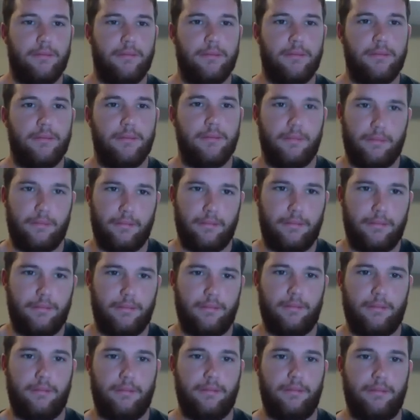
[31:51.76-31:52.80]

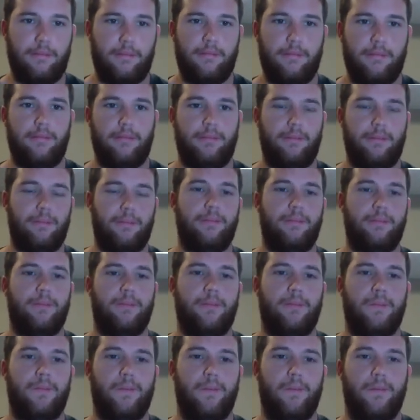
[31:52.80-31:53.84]

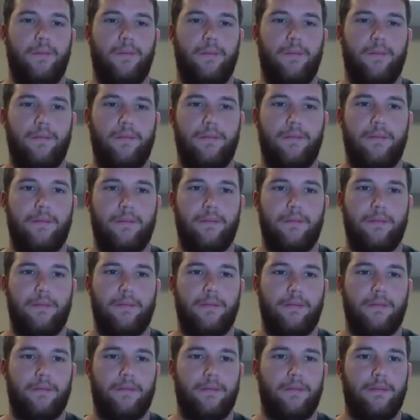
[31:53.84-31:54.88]

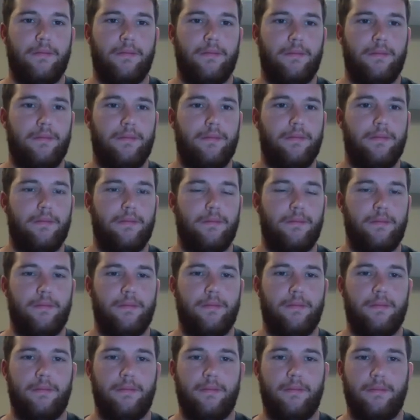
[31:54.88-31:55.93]

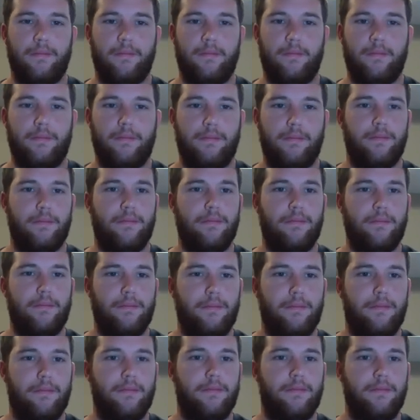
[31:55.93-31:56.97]

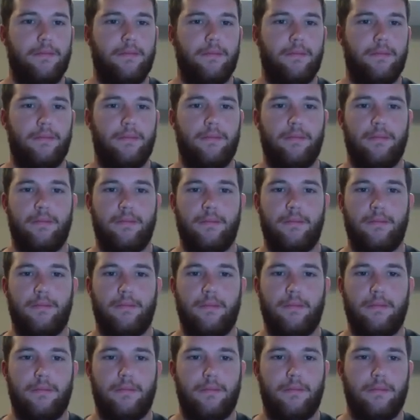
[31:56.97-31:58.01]

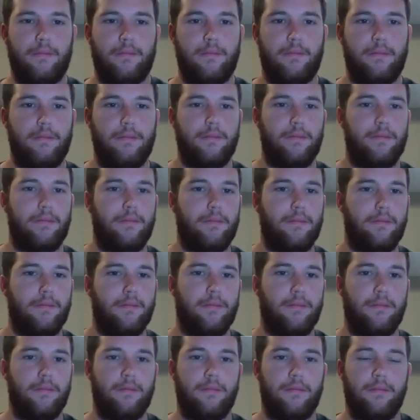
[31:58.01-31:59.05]

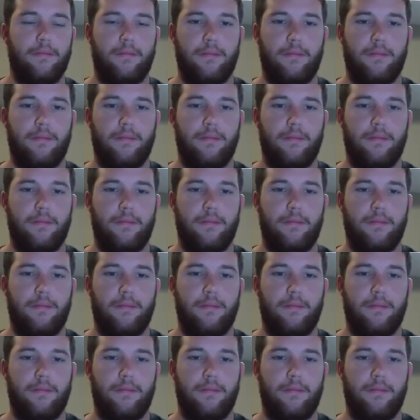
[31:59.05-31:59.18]
The person shown says nothing.